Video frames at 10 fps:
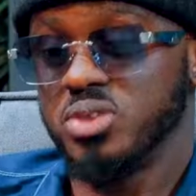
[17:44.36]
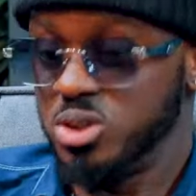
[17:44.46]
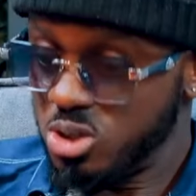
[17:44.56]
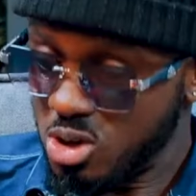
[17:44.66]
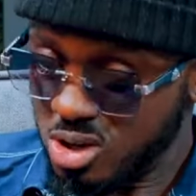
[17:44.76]

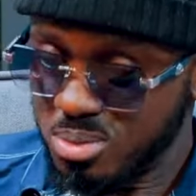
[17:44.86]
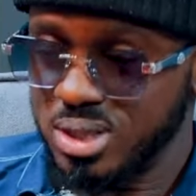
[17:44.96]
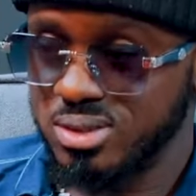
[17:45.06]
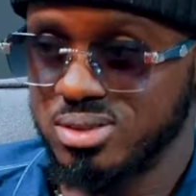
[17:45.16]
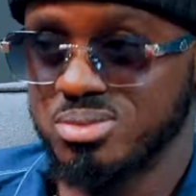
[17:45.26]
video don't come
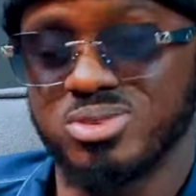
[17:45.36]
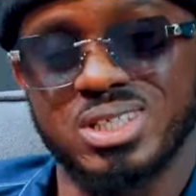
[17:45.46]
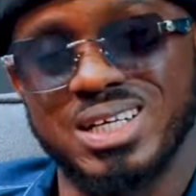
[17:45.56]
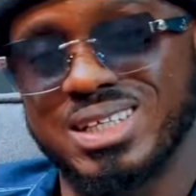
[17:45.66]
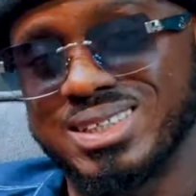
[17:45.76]
out too.
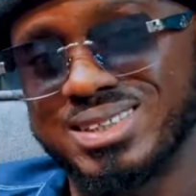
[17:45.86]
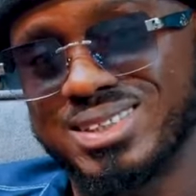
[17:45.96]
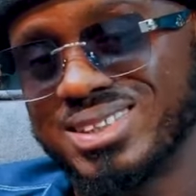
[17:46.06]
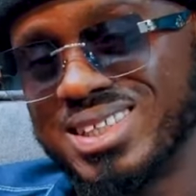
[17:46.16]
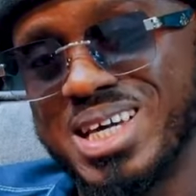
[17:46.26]

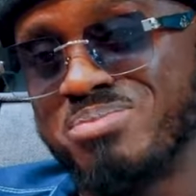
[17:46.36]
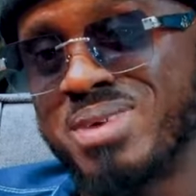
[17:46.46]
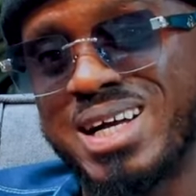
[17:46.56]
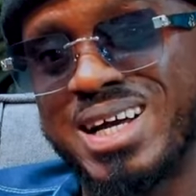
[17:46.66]
Muna, help my